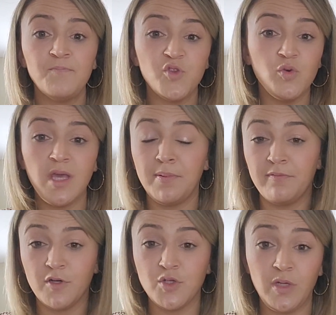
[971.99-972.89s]
you keep it
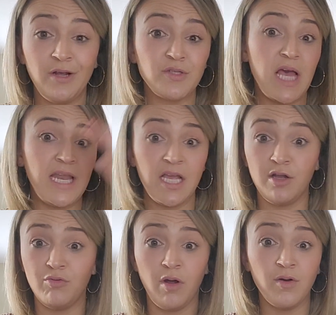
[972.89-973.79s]
for 2 years and
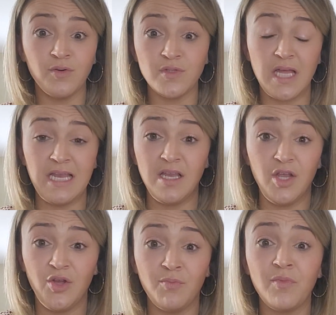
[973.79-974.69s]
it grows and
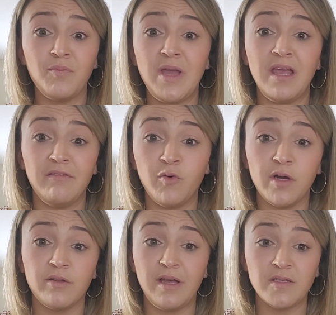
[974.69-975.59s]
you're making a
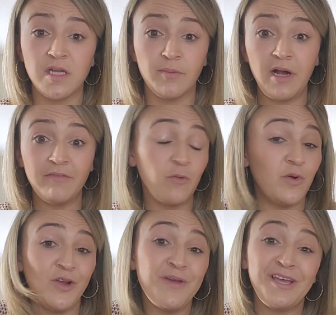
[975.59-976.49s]
$400,000 profit.
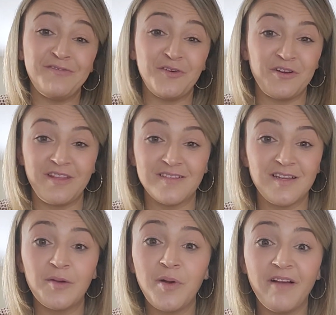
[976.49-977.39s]
Well, you're making a
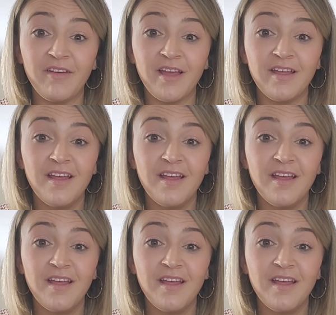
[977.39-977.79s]
$400,000 profit.